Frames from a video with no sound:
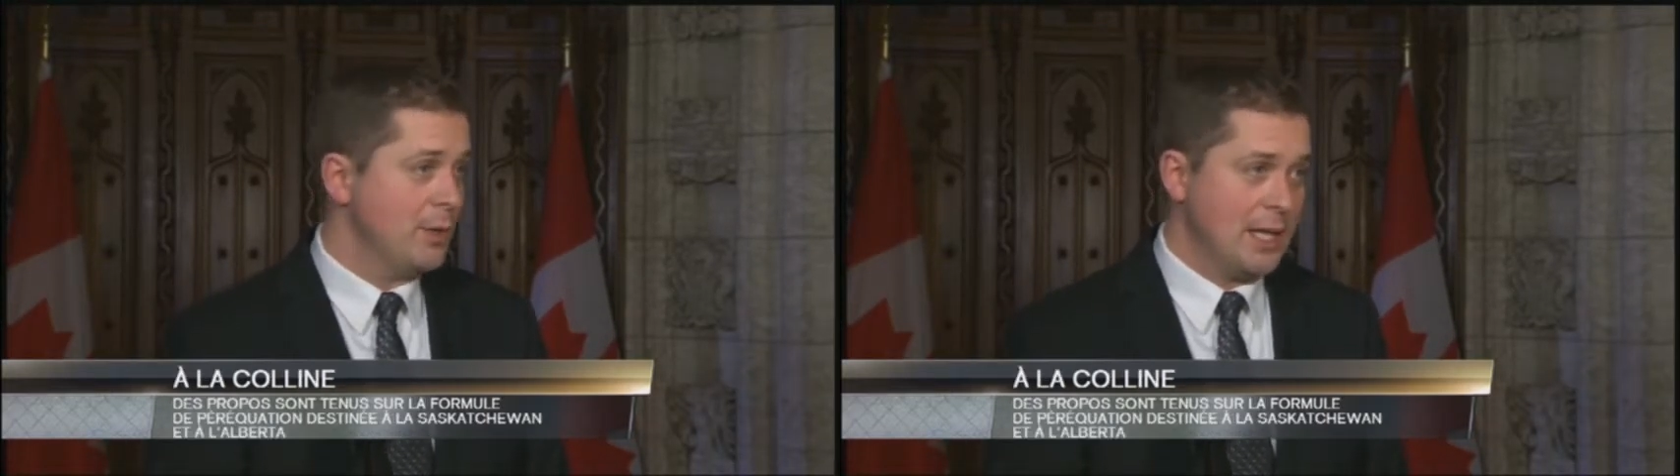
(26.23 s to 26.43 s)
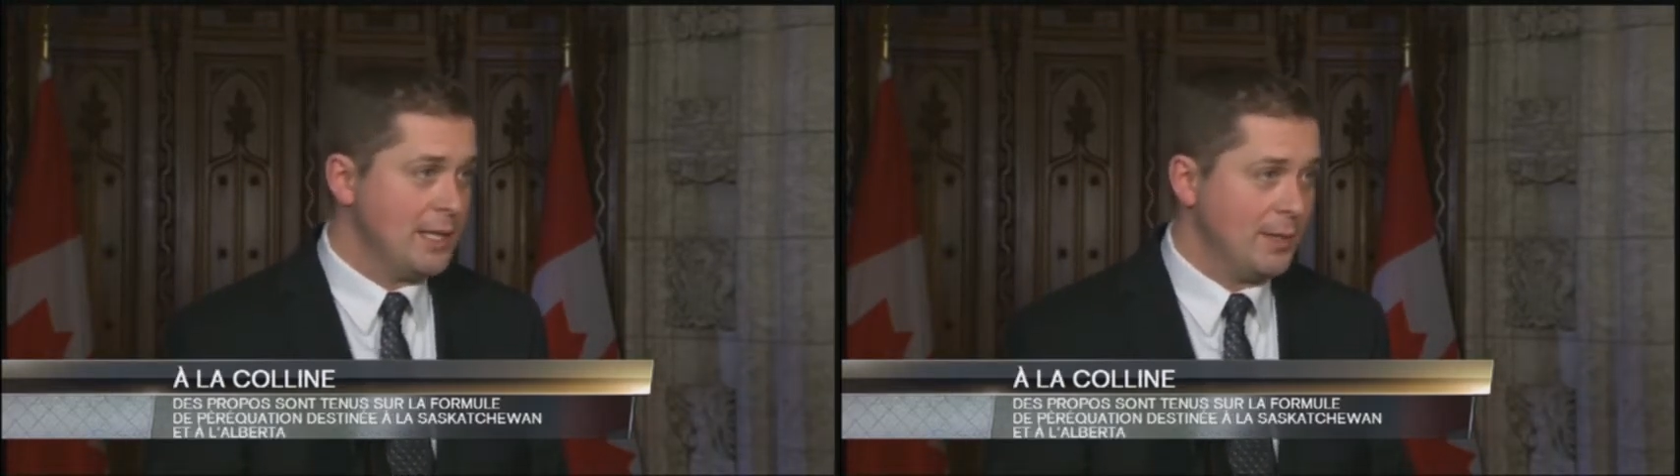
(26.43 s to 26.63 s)

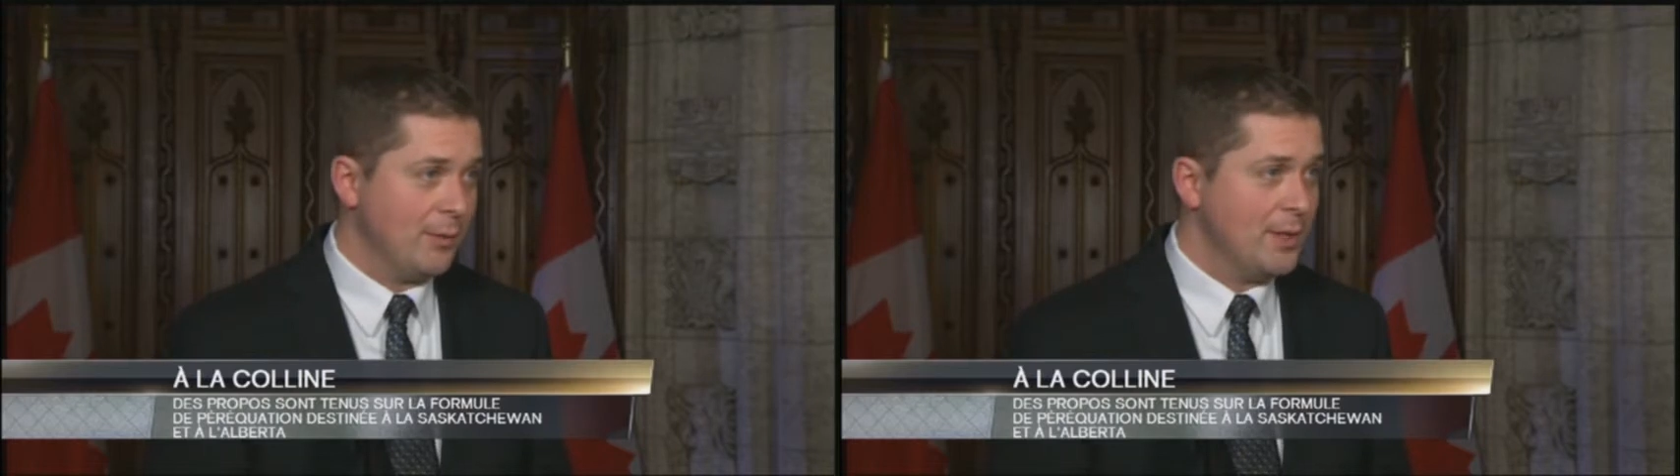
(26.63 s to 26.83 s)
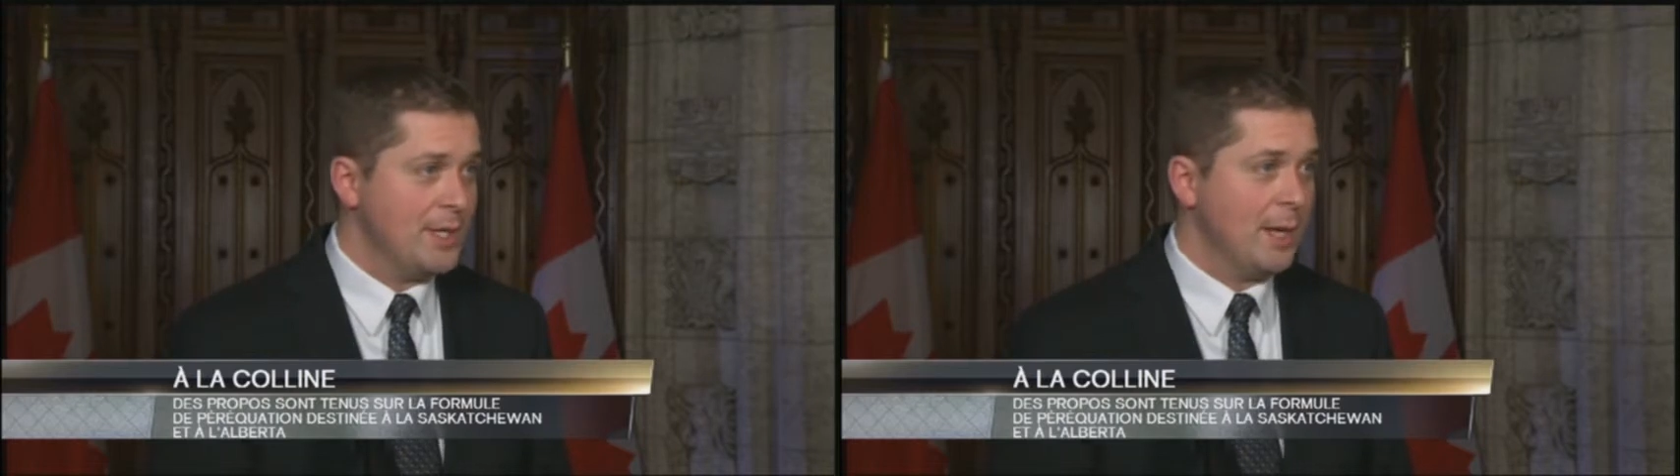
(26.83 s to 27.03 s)
We're just asking
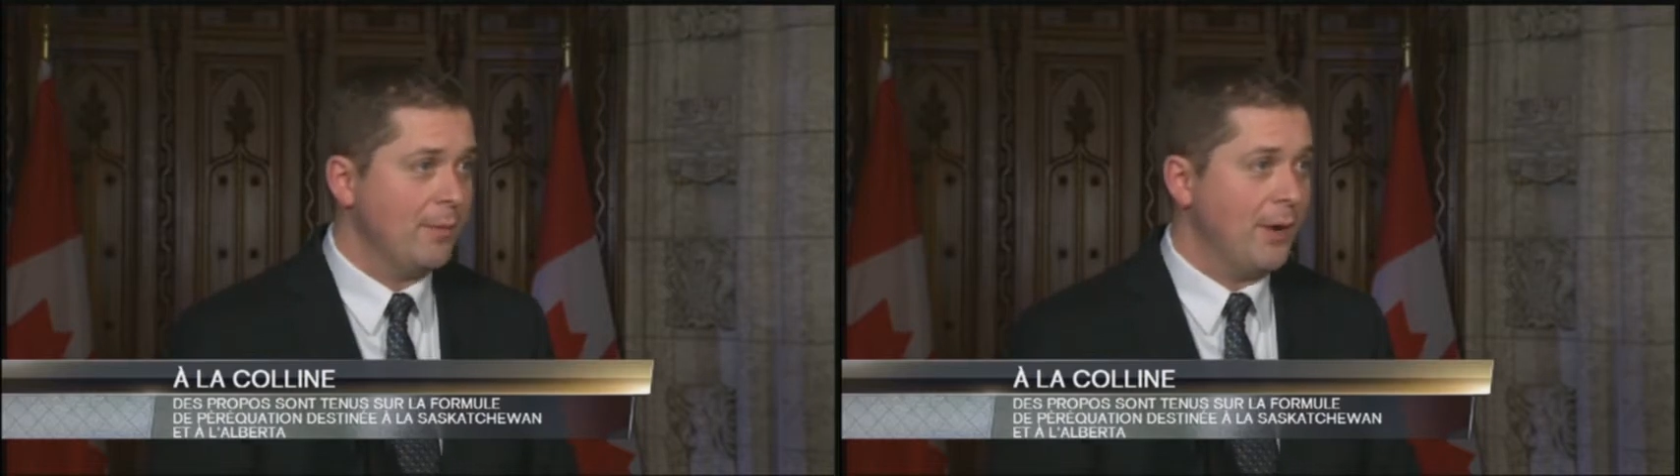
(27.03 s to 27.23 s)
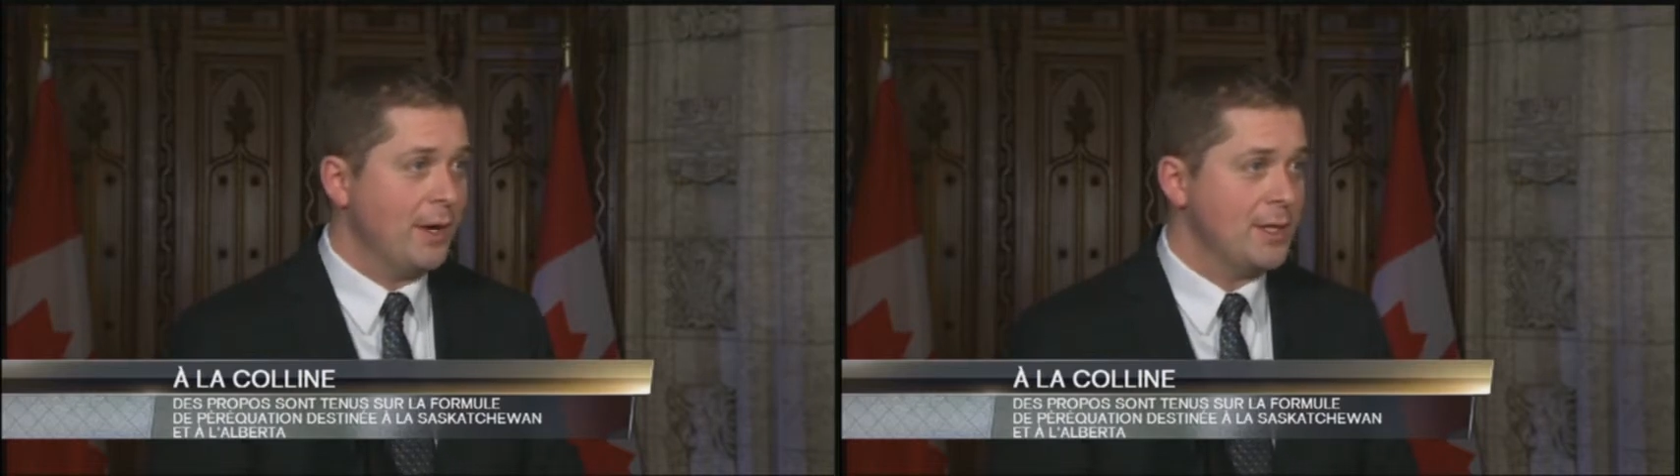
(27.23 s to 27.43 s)
for the same
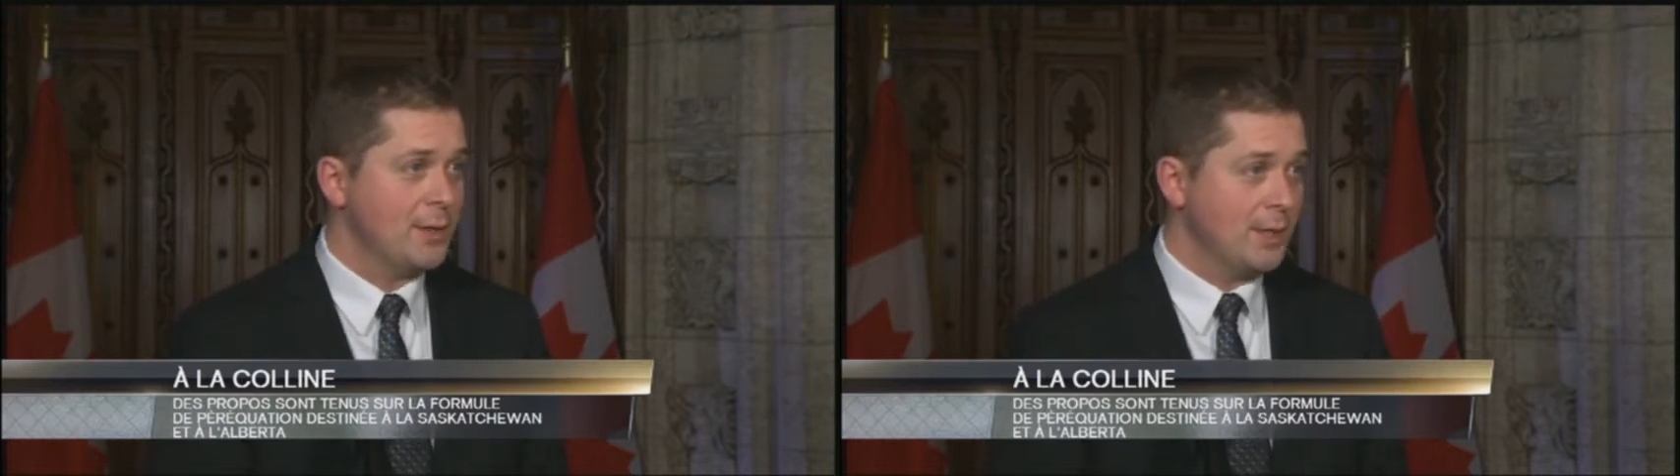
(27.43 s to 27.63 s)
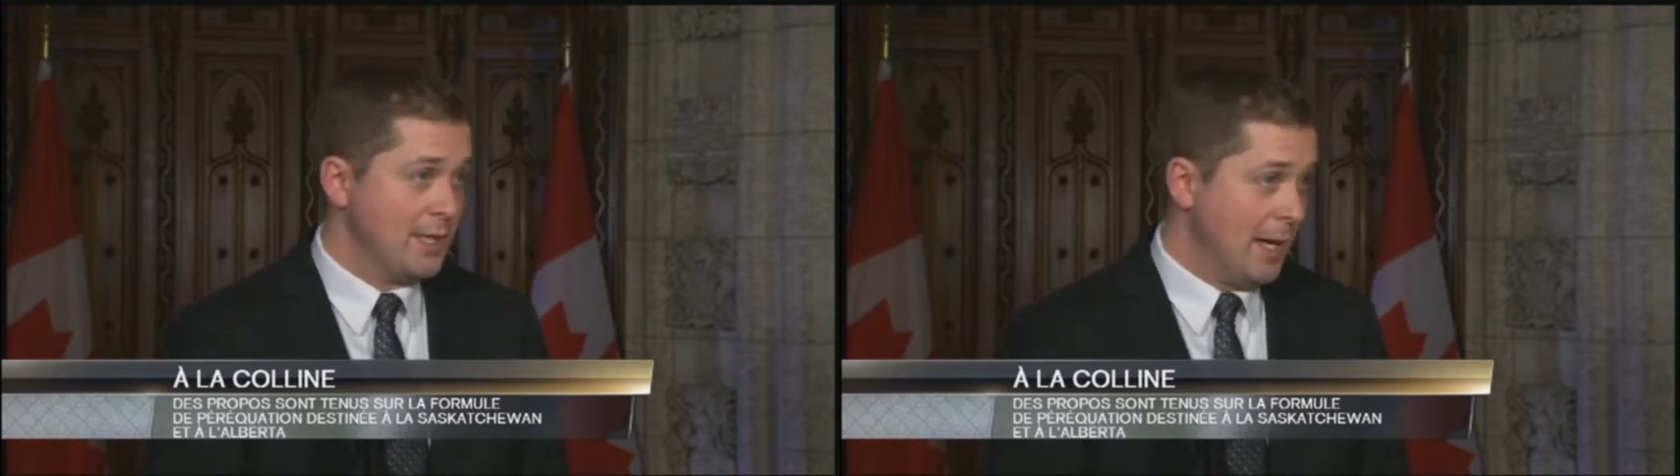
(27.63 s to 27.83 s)
fairness
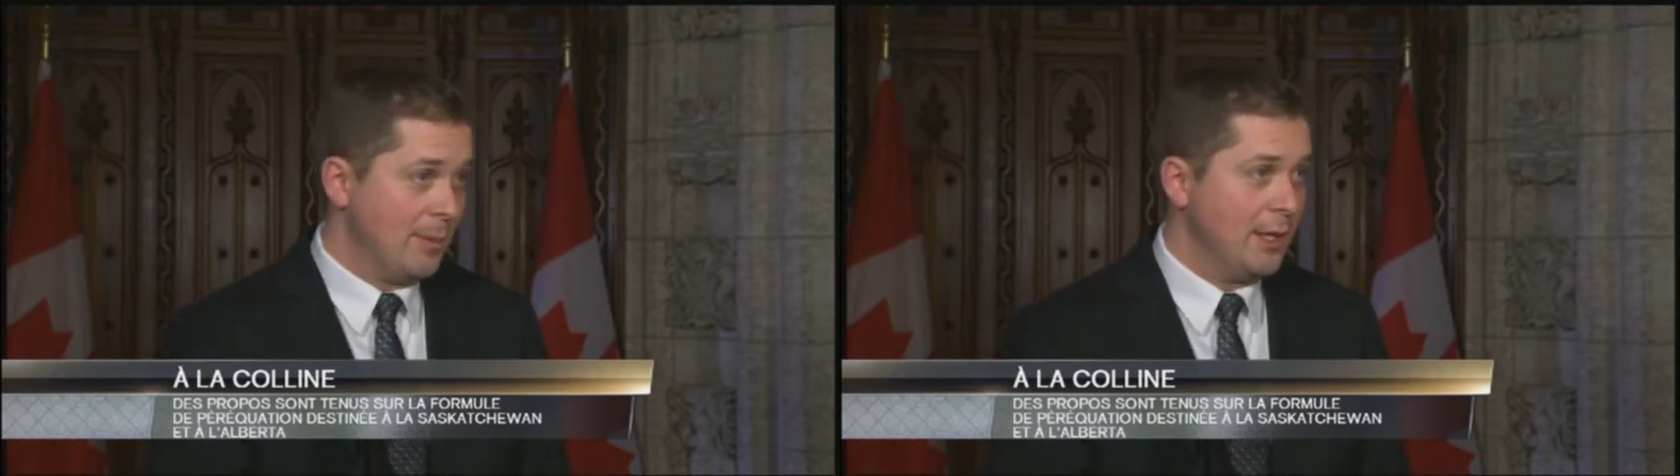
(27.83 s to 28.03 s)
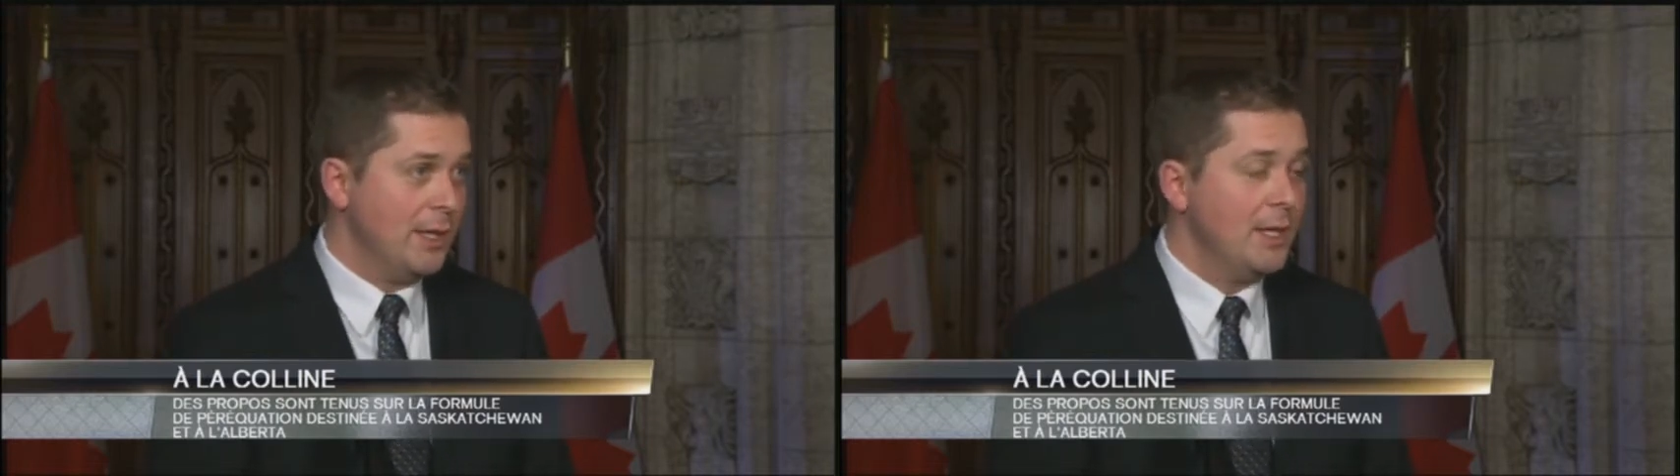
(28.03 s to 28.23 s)
to
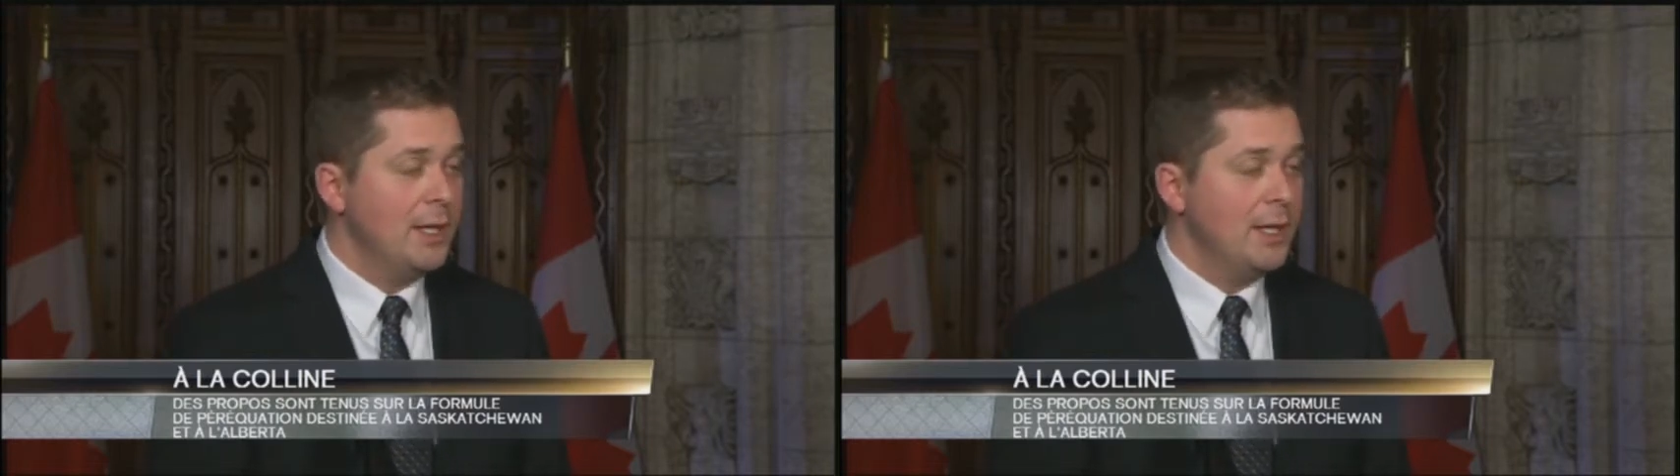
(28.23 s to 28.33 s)
examine